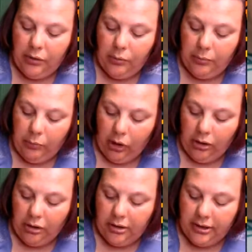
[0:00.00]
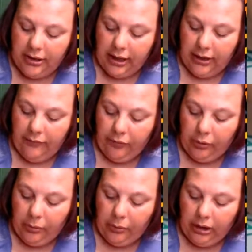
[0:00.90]
do with markers aside
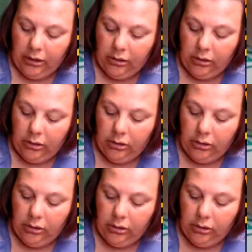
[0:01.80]
for a while.